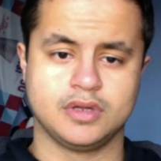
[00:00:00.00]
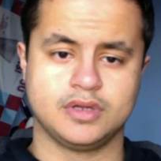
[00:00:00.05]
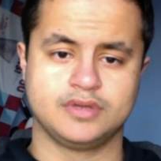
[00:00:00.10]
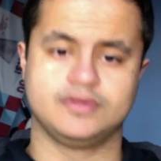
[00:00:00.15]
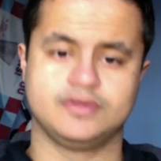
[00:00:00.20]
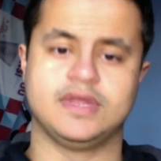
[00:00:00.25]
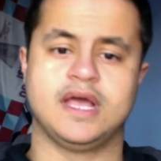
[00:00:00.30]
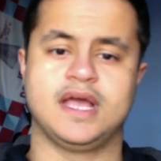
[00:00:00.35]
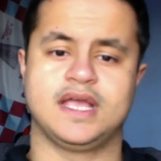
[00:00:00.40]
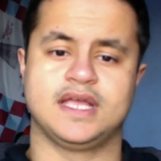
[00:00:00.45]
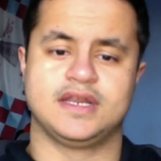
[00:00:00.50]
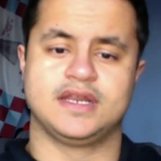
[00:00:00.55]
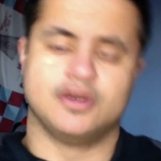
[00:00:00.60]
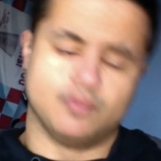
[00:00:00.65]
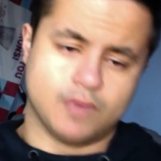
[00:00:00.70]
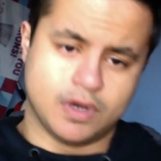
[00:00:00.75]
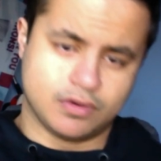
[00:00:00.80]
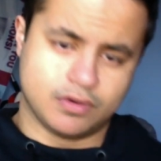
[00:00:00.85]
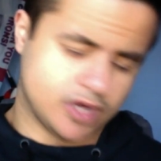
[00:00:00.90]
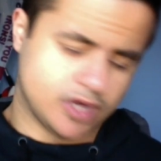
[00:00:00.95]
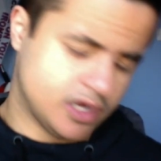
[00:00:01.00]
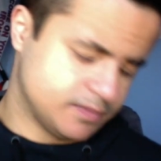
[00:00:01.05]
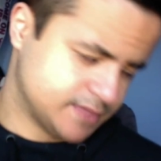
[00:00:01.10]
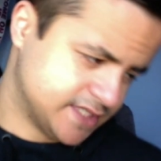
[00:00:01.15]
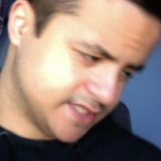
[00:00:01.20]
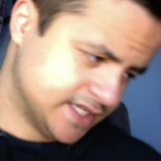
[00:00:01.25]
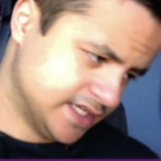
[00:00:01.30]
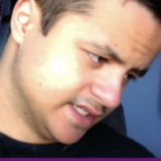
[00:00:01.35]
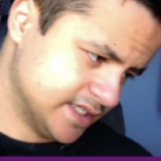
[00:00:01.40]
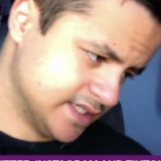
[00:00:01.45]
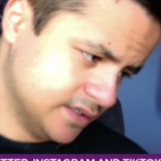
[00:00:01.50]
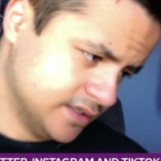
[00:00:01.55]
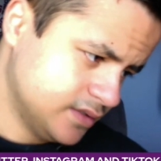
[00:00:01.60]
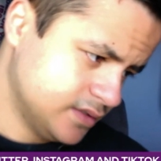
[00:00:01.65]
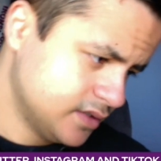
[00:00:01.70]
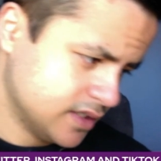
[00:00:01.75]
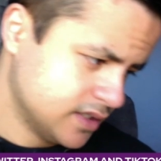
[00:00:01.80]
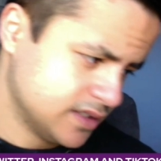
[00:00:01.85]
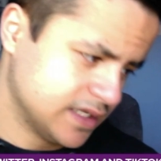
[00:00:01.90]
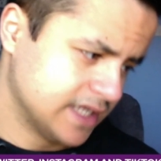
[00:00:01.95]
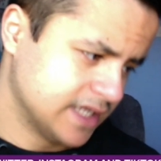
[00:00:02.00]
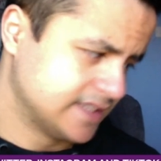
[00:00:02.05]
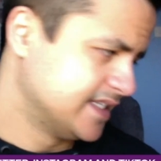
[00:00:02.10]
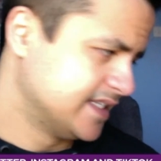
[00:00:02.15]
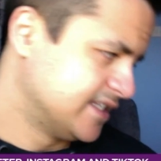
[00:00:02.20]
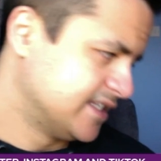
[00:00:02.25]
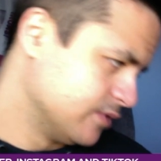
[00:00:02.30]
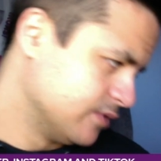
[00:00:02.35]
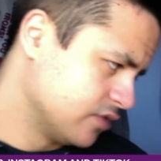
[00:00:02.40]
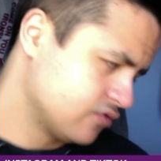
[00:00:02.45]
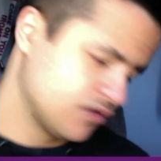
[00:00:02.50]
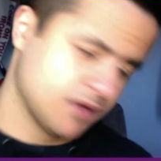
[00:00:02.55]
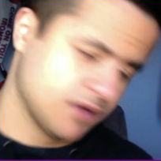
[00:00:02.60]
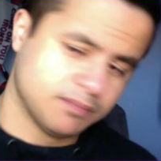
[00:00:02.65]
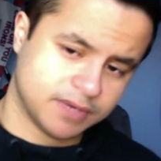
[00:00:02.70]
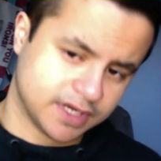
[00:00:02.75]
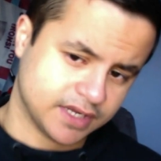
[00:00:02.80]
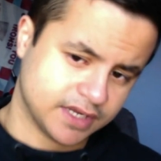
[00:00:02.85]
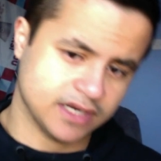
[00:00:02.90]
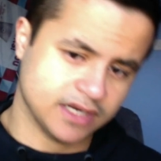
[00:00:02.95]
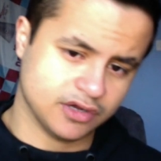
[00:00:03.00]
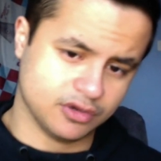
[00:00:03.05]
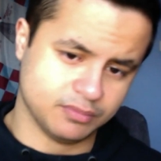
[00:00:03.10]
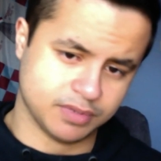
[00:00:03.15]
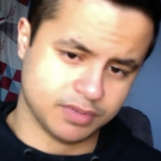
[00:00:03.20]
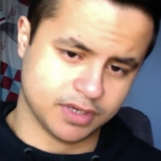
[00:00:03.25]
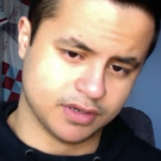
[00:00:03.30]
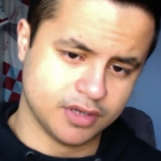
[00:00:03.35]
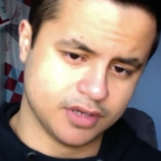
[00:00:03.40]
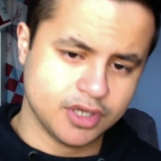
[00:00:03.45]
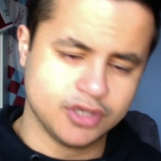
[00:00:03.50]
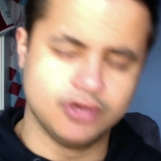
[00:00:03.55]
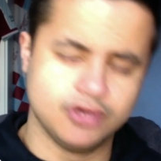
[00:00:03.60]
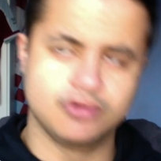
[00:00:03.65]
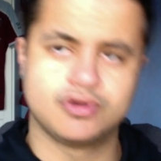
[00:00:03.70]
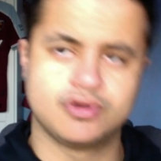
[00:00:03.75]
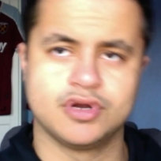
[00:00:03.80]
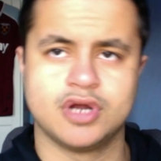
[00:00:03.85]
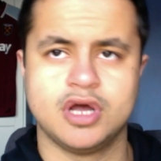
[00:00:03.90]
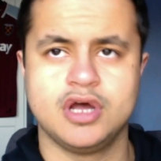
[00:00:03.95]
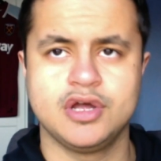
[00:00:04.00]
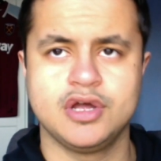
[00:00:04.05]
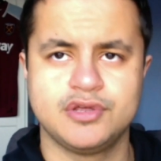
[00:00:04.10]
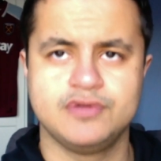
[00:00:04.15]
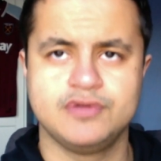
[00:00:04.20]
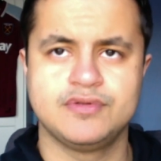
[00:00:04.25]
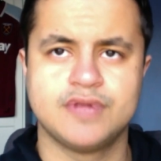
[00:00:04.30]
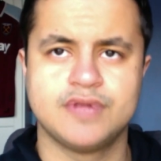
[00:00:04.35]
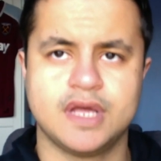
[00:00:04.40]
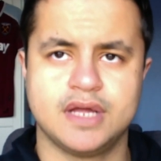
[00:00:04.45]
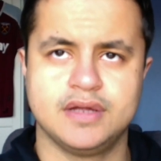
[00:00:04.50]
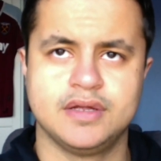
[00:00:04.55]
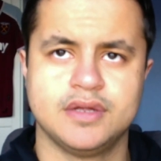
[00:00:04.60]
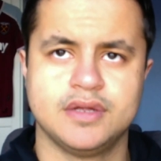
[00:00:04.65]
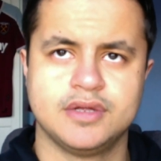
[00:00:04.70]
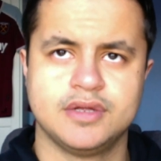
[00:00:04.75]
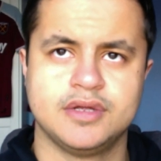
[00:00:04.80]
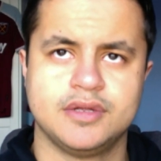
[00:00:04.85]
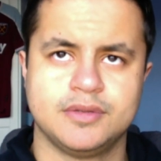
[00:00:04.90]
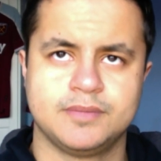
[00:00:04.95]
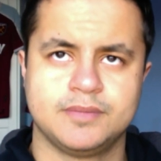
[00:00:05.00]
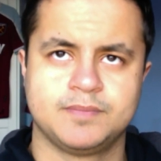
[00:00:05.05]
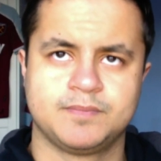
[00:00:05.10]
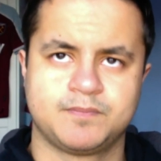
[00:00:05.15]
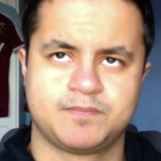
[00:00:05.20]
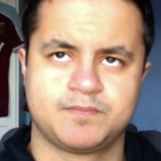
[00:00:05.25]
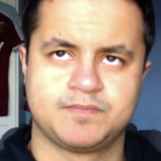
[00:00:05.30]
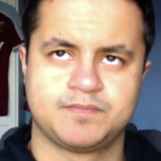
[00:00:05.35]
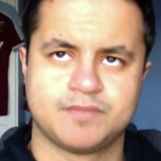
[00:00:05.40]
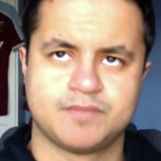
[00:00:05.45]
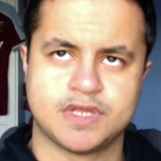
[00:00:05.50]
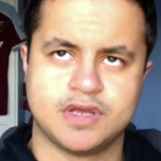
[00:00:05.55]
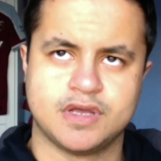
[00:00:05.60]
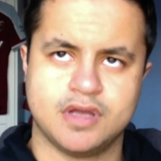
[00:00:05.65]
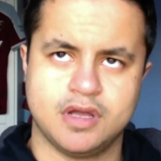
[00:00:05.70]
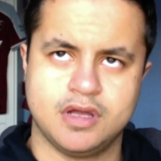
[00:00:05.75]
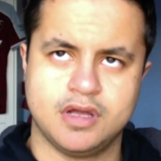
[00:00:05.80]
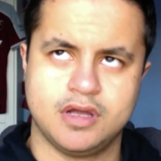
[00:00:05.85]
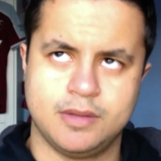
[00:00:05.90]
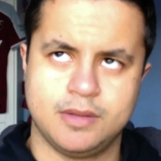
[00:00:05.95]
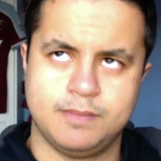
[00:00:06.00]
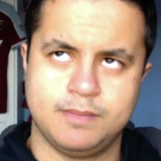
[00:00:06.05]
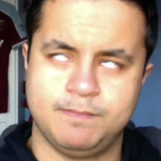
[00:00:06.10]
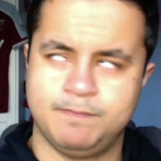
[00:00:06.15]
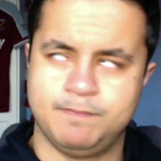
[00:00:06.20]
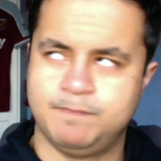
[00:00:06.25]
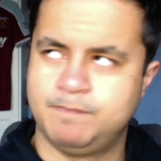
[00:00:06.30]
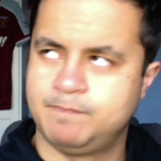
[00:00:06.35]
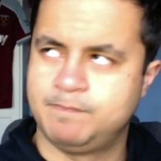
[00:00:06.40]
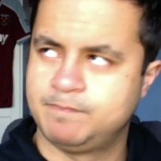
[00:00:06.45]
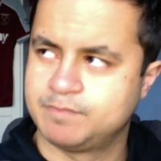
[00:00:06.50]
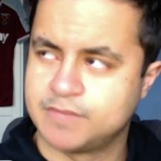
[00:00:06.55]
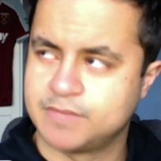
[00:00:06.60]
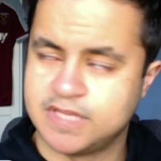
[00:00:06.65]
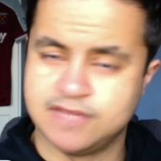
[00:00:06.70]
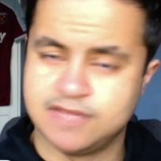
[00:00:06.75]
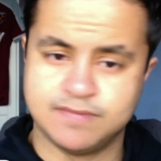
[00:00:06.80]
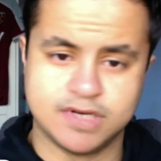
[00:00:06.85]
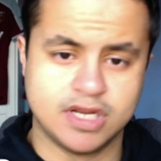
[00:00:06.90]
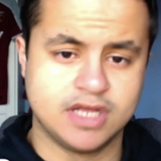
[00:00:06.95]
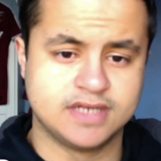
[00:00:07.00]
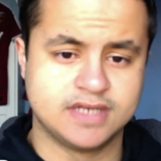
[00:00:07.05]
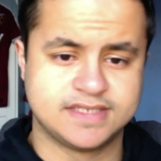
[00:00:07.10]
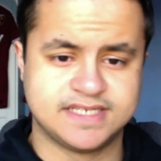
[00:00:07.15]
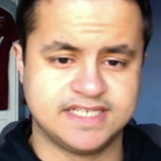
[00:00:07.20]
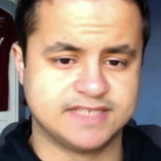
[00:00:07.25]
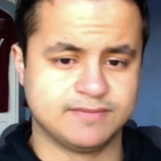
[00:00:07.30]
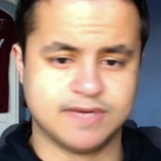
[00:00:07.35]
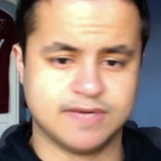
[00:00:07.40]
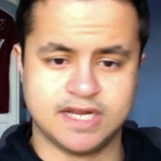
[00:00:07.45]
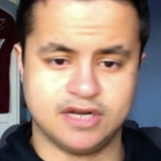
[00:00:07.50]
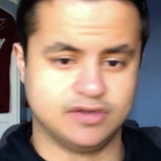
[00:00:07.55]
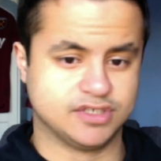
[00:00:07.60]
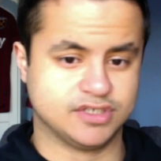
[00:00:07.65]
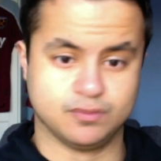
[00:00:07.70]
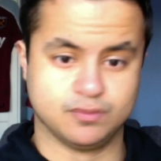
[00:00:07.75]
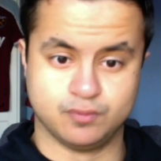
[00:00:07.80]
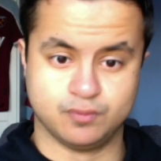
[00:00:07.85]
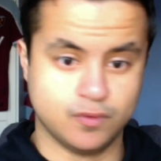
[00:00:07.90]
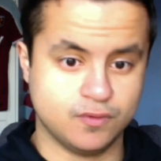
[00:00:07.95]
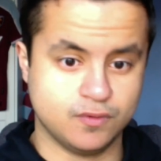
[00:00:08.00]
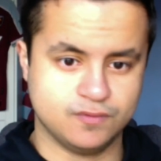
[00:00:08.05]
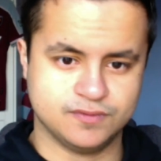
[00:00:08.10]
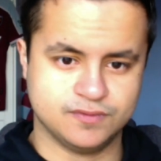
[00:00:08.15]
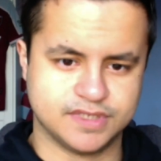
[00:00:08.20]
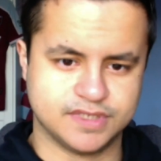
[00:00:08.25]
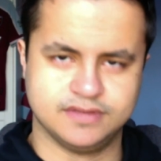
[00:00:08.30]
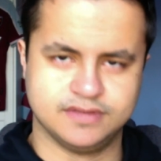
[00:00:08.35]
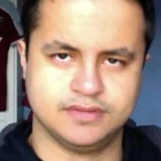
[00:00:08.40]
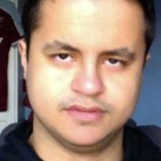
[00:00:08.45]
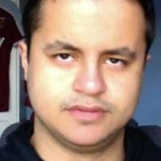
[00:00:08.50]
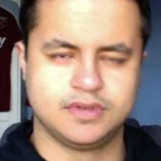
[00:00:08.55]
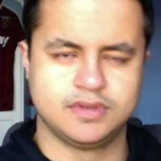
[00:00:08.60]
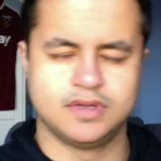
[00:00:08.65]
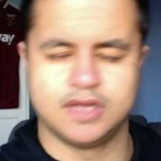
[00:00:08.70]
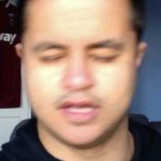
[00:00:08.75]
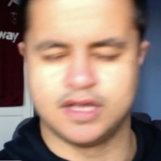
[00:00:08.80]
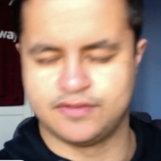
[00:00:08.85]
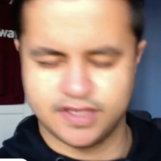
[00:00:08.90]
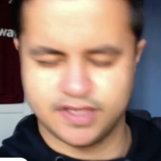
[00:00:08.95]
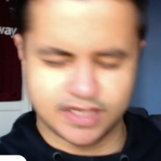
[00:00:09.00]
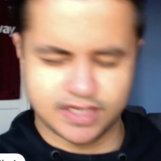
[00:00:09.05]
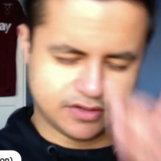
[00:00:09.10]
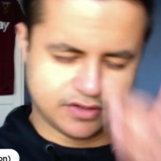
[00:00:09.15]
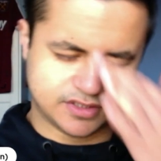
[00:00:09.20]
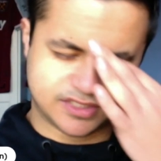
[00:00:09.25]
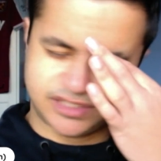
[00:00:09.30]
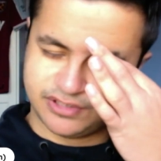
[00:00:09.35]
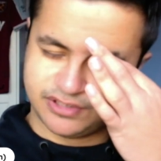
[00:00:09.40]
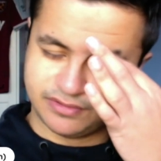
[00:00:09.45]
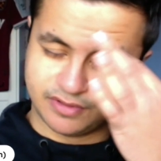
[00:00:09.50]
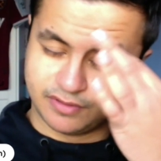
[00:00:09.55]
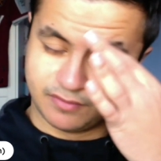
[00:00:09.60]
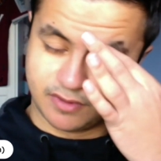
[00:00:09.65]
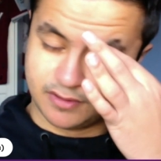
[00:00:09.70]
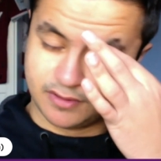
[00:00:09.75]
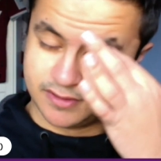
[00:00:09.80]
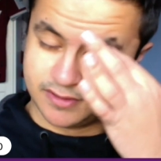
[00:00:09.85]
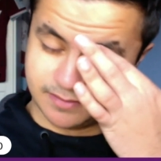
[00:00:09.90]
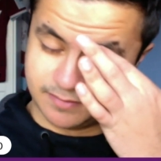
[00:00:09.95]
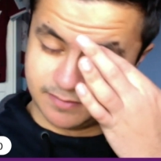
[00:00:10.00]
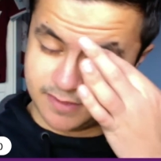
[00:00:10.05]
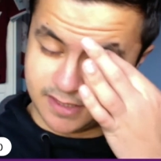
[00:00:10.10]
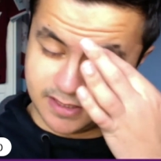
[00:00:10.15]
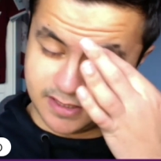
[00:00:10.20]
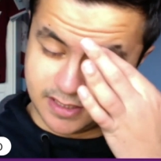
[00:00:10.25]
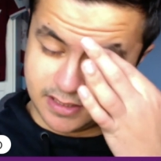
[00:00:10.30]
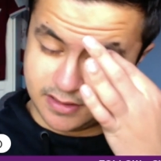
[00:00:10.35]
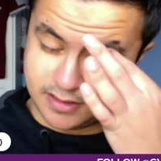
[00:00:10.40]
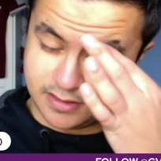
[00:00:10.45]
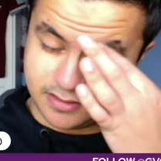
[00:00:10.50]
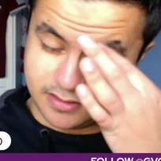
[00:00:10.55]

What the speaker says: that in the World Cup season, that City were crumbling a little bit. You could argue that even last season when they lost to Wolves, and I think they lost two in a row or something like that.